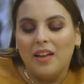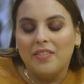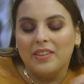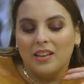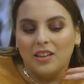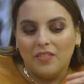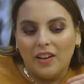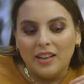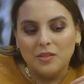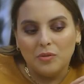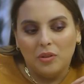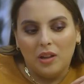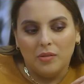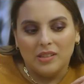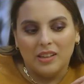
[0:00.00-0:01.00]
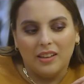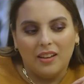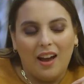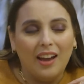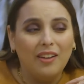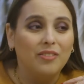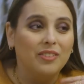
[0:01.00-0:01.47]
at the end of high school, I was like,
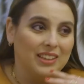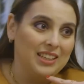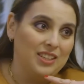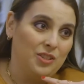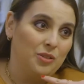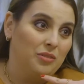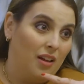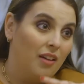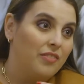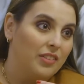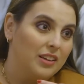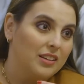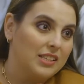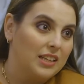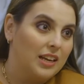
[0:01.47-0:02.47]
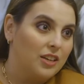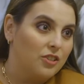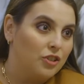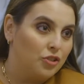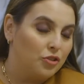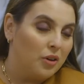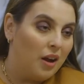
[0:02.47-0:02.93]
I really do love this and I
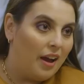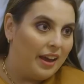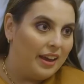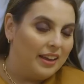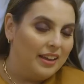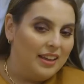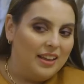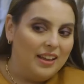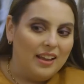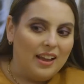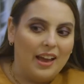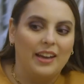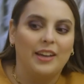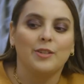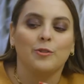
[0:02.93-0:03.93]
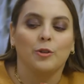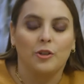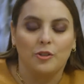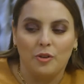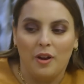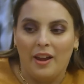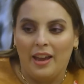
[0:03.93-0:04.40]
should try. And I started
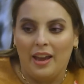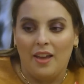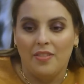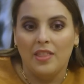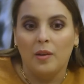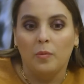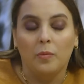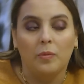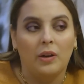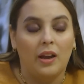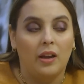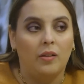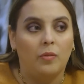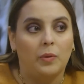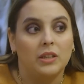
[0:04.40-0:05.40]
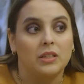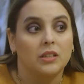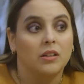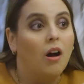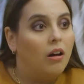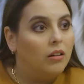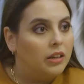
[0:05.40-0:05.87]
trying. And then when I went to
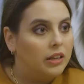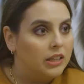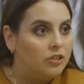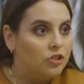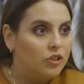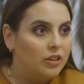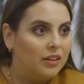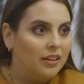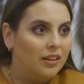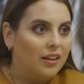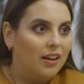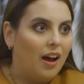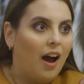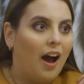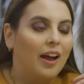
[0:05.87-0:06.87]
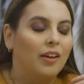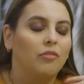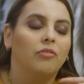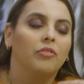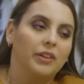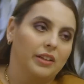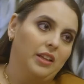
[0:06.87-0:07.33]
college, I
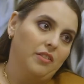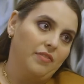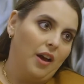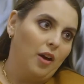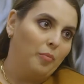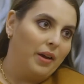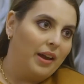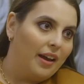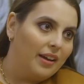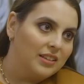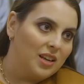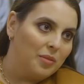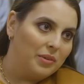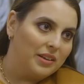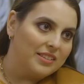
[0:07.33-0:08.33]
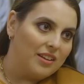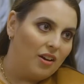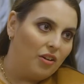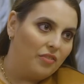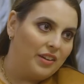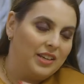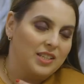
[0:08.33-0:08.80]
really found my academic
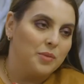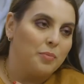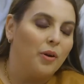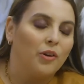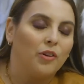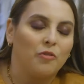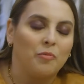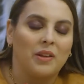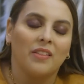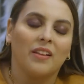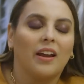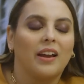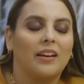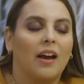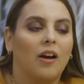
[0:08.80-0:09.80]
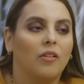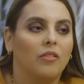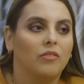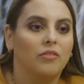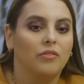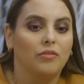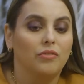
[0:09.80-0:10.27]
self. And it's a part of me that I now
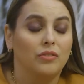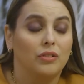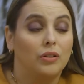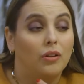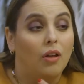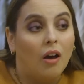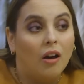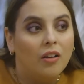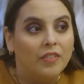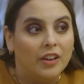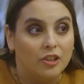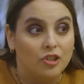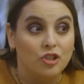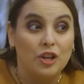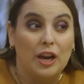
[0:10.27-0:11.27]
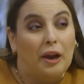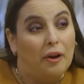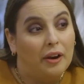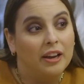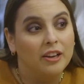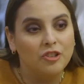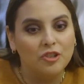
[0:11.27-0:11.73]
love and
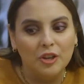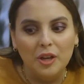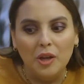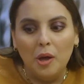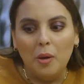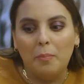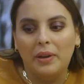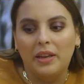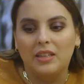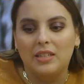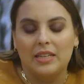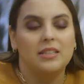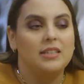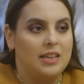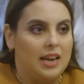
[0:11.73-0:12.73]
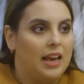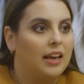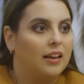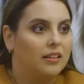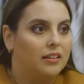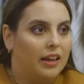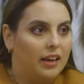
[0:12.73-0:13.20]
cherish. But it did
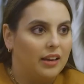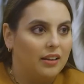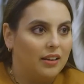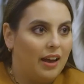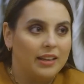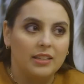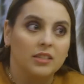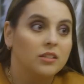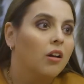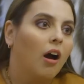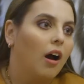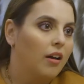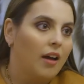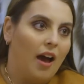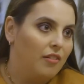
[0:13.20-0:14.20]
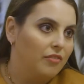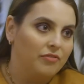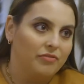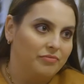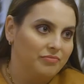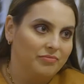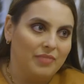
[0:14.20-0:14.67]
take, like, I did not
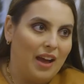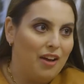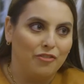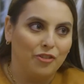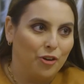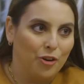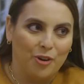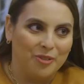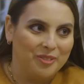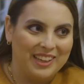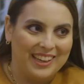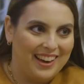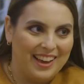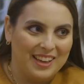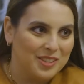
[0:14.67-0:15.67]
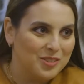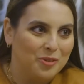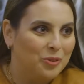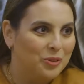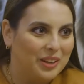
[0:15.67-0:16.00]
have her in high school.